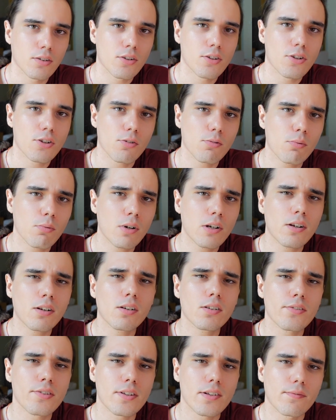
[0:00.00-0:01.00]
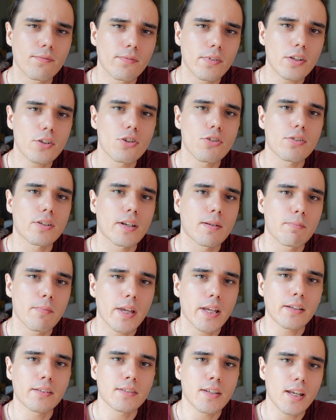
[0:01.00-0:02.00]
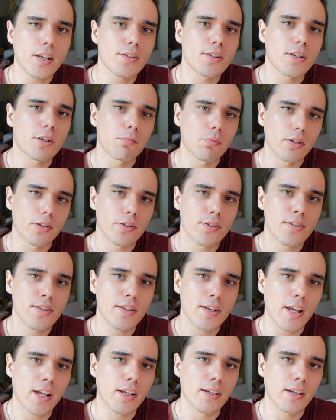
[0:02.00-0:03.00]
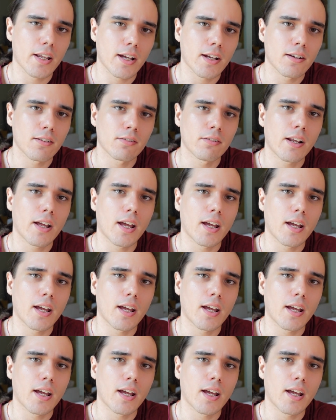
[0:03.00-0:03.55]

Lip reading: So what are some features that make Tastyworks stand out